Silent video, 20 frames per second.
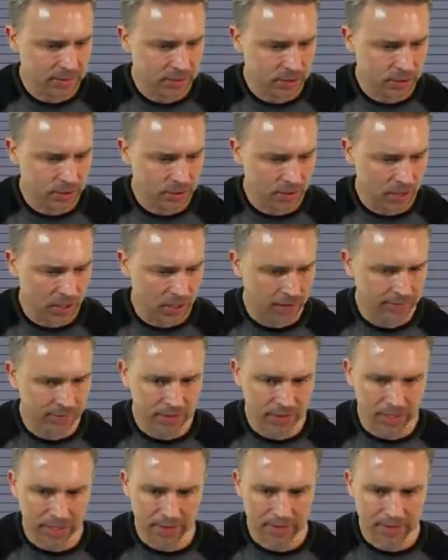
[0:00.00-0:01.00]
Turn off a
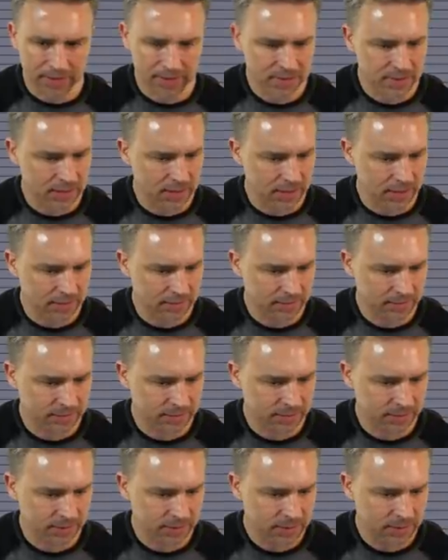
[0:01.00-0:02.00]
lot of this stuff.